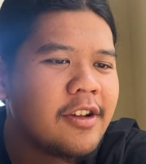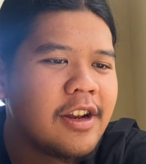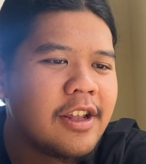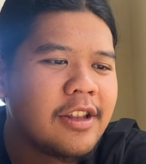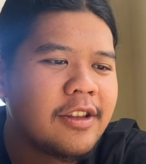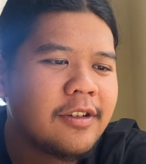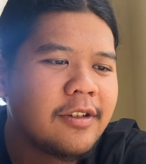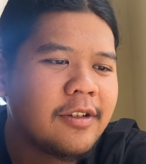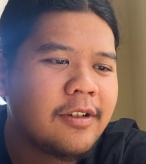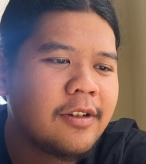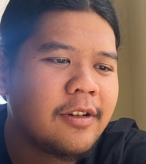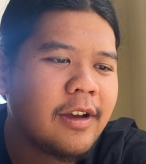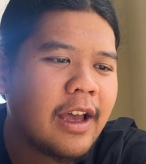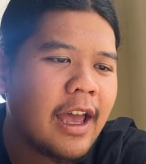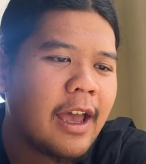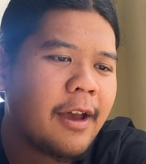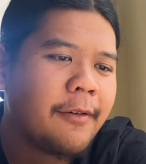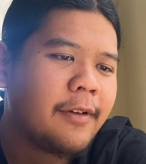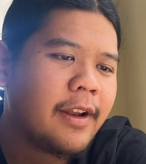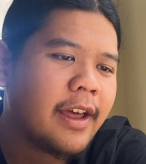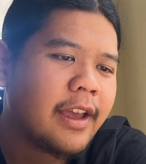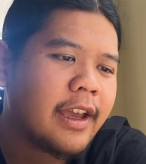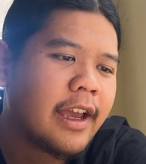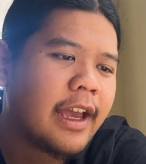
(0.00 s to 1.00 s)
need to have
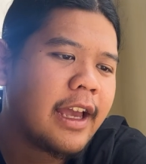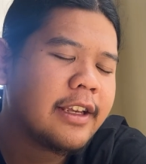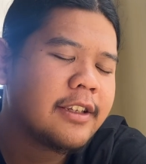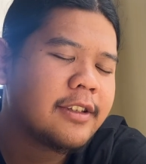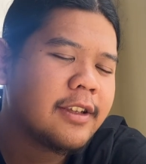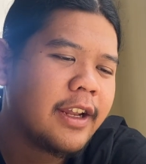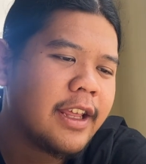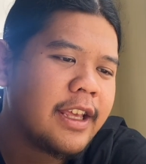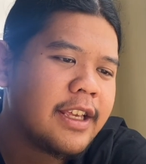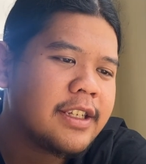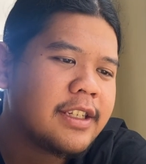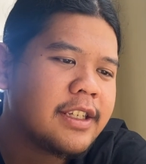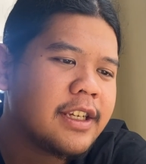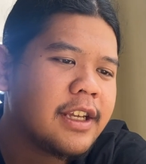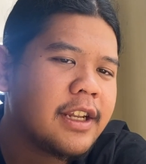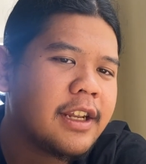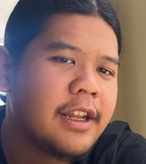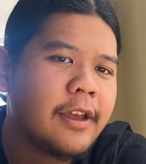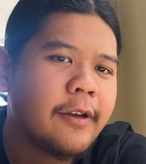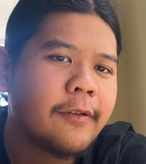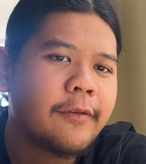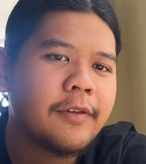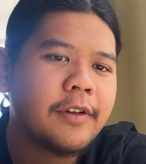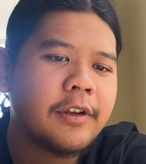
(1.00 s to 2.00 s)
like isolation
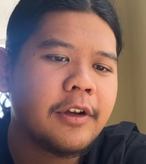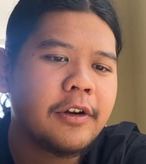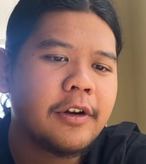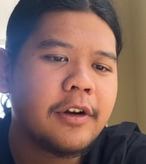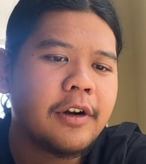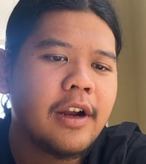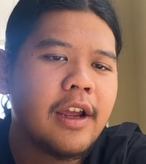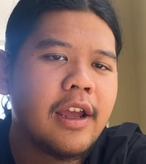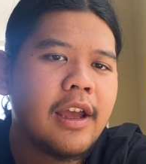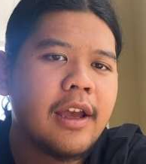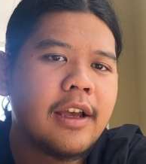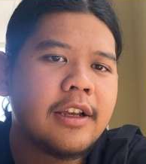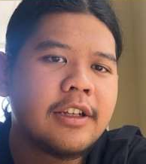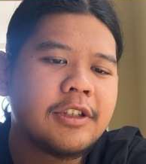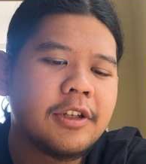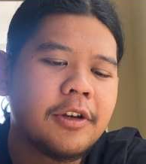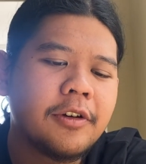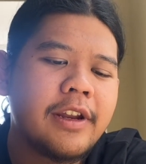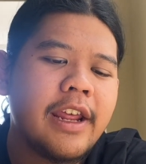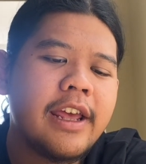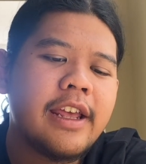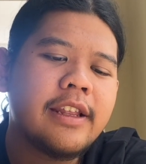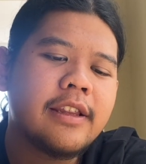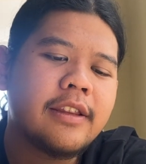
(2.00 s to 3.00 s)
if you're. So
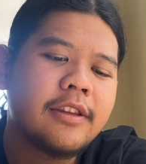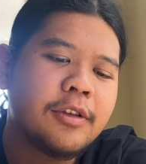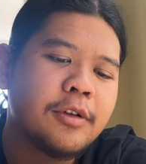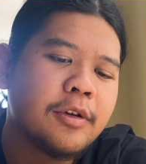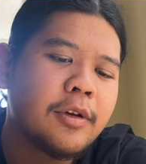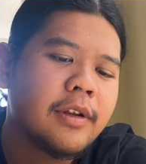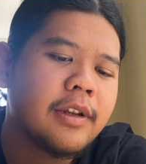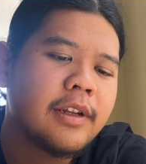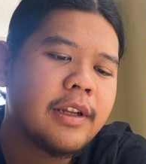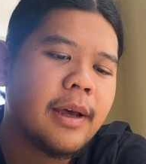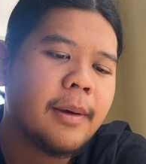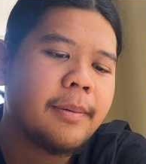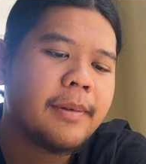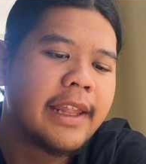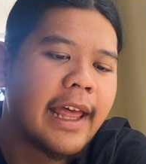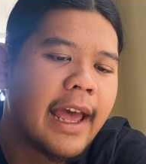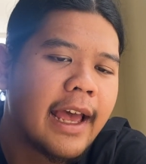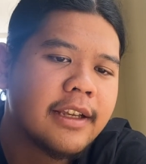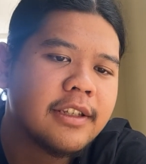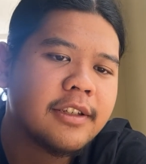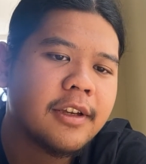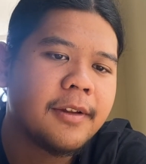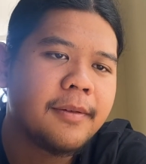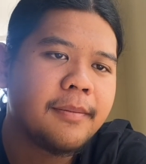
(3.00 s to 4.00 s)
they took a
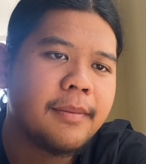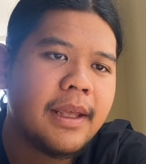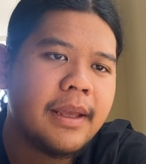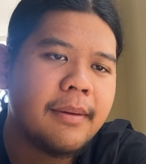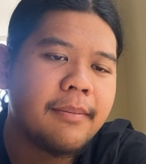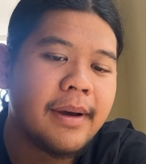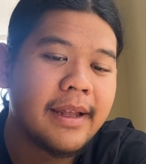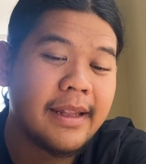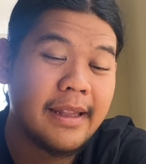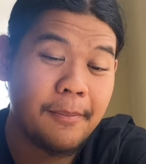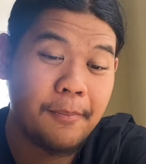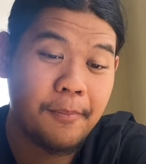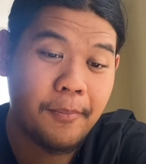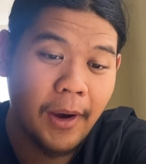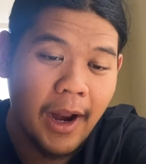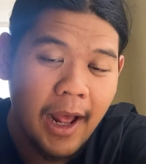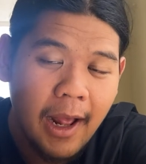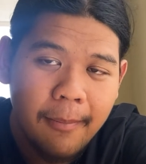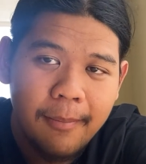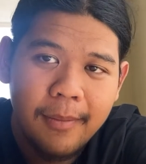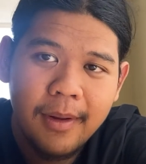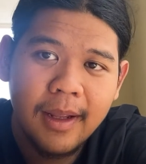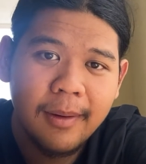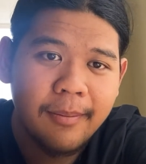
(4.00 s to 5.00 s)
test on me, but the
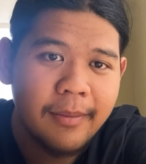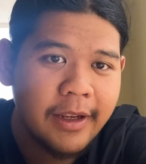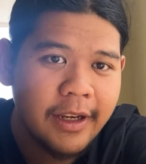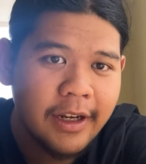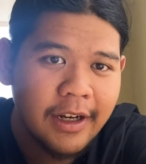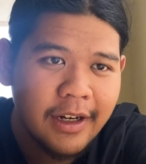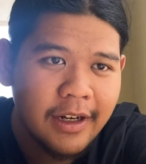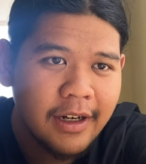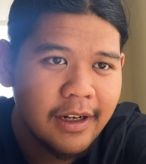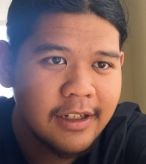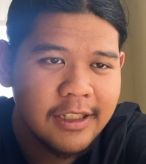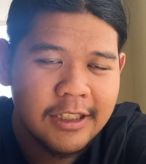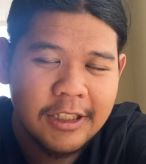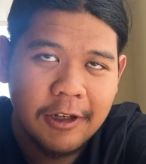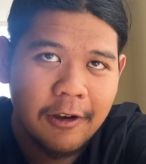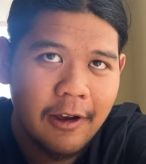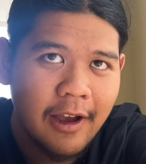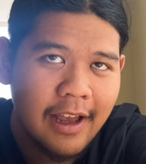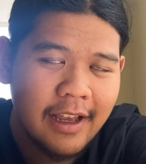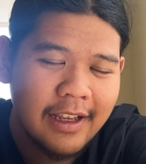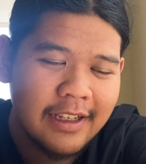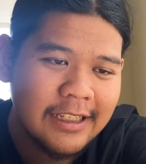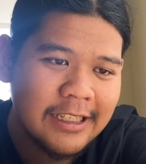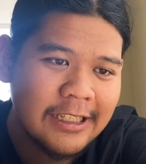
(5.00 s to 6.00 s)
problem here,
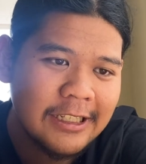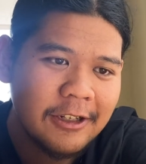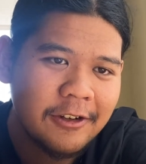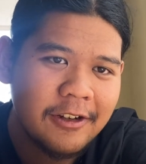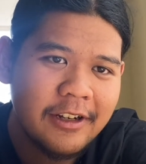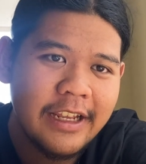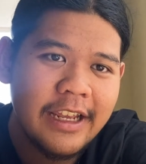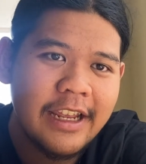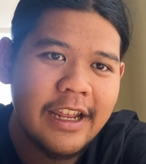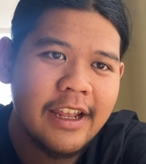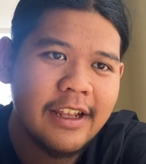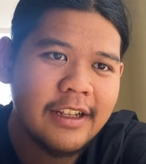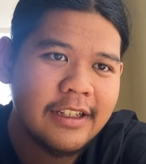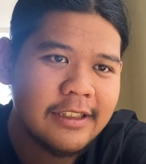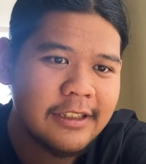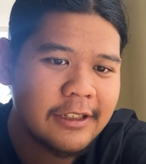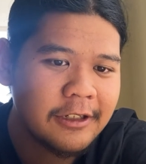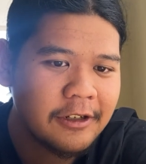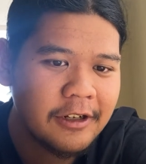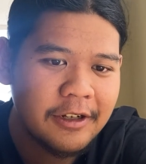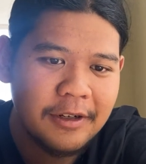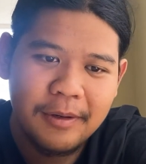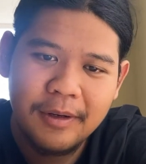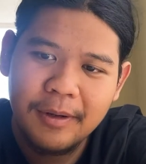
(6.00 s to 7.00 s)

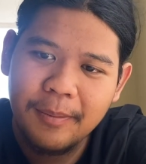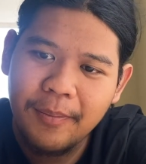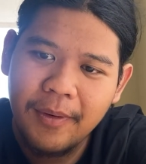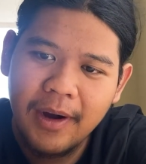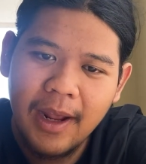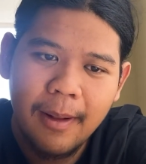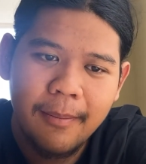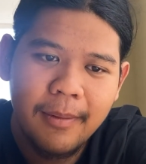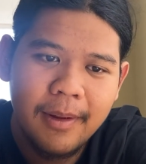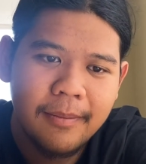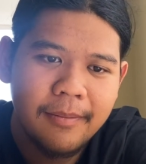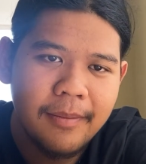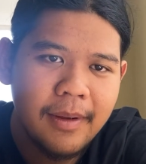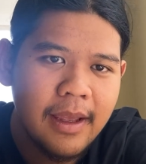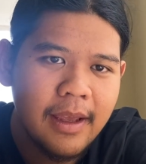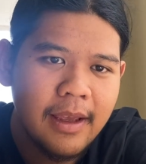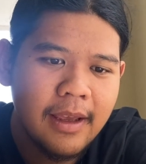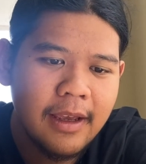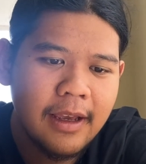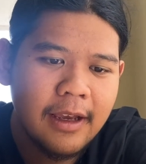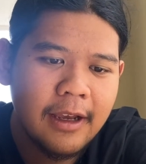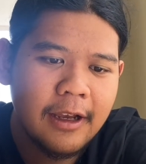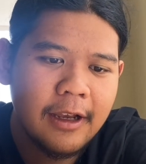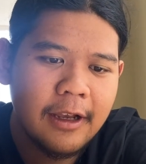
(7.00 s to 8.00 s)
the problem
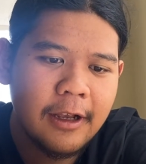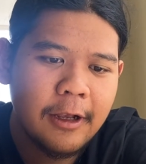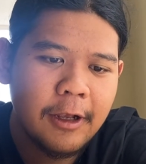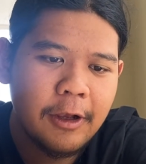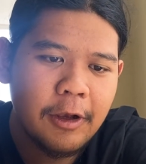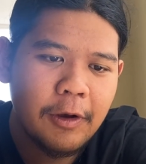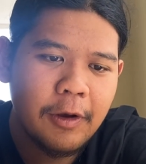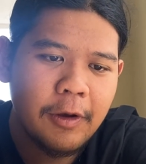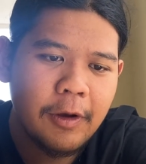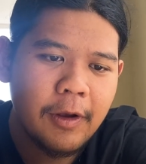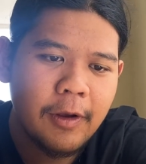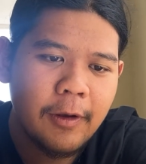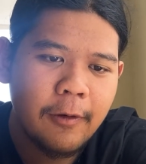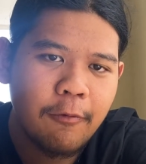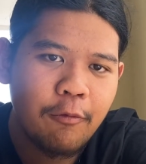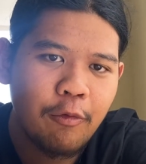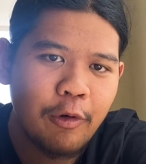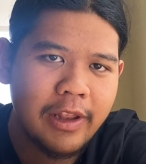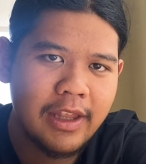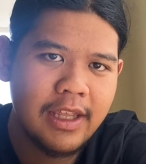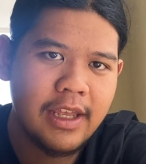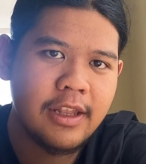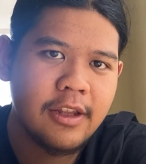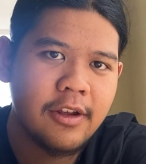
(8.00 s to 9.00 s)

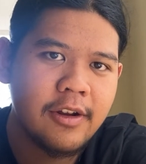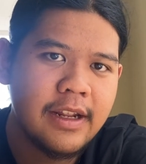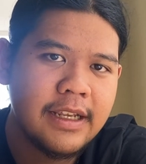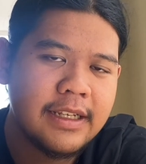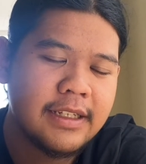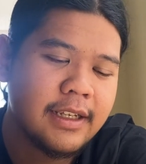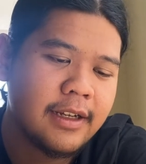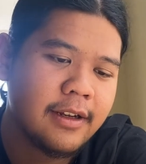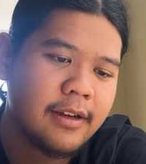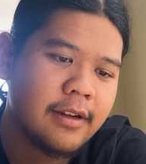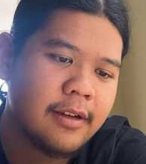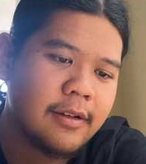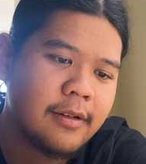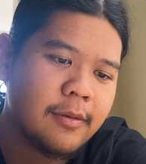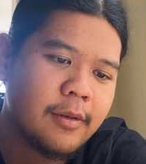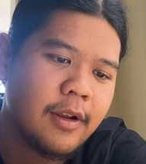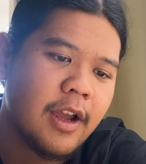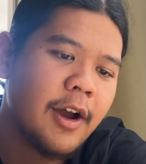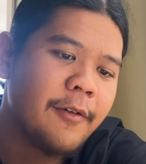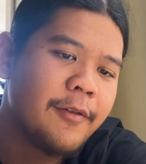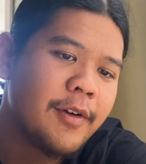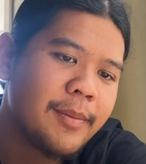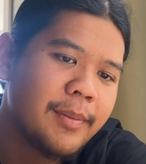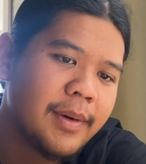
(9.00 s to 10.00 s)
with Indonesian
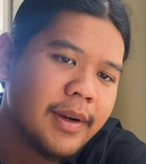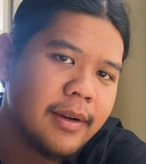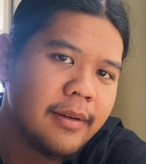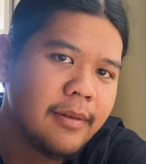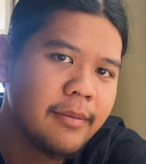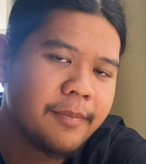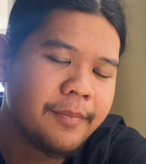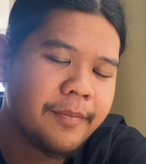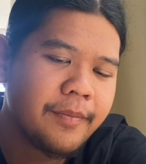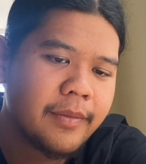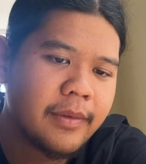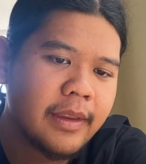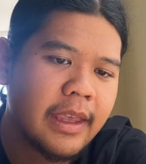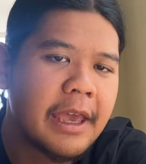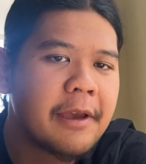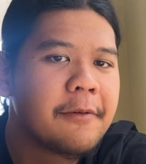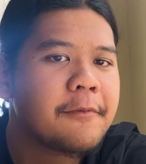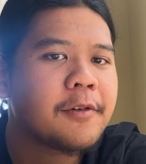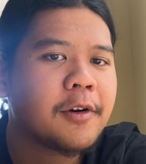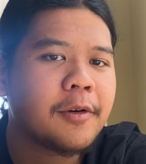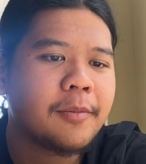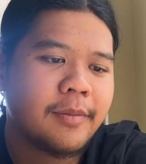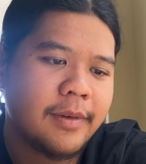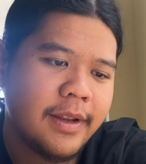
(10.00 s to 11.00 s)
government came
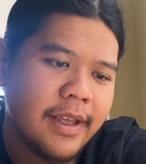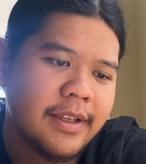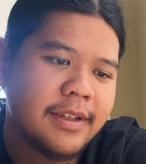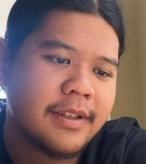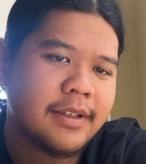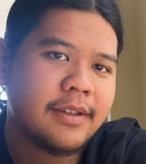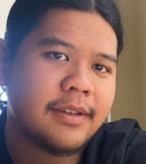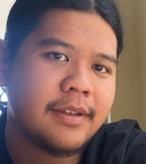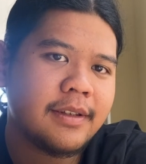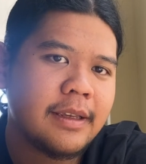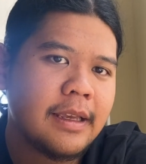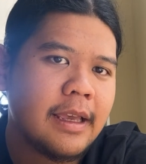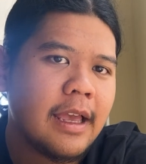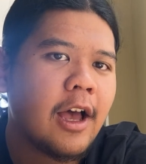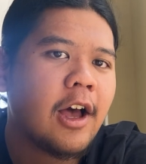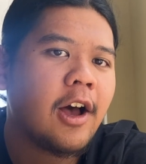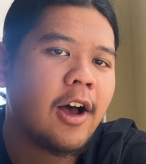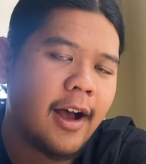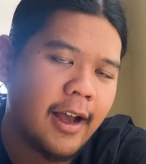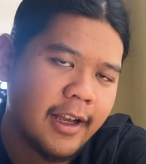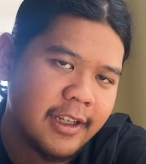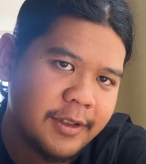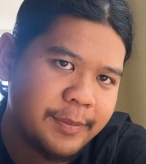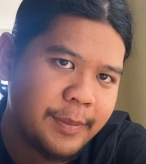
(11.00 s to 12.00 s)
from this
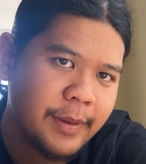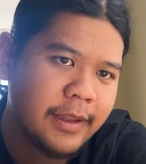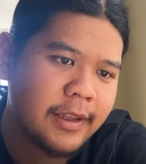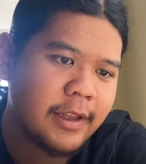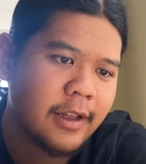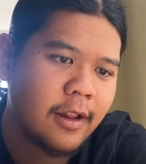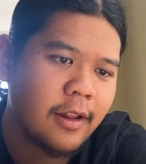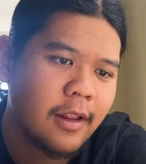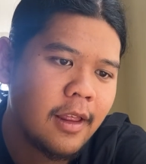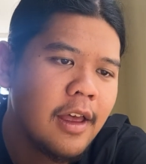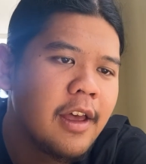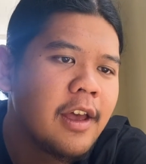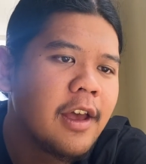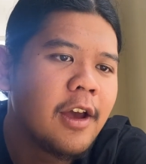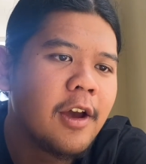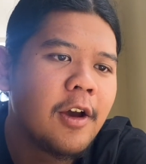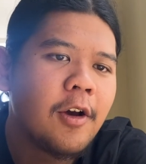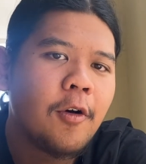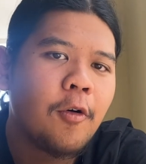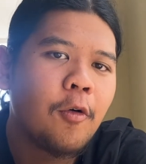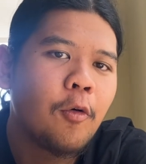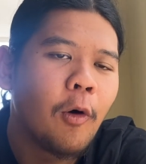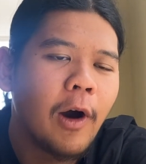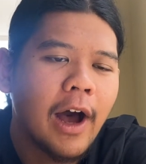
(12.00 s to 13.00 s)
hospital.
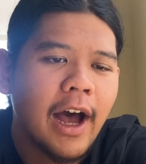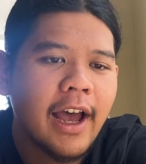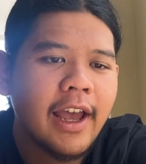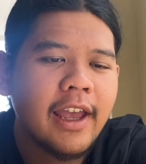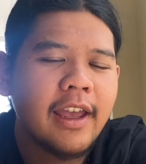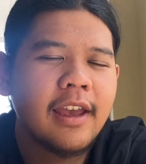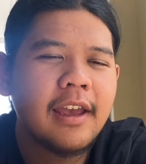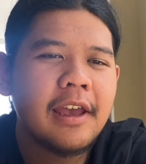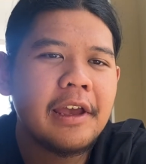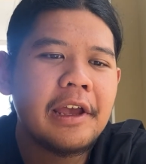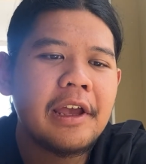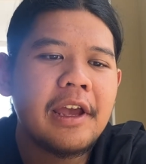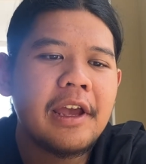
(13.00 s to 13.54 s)
Why?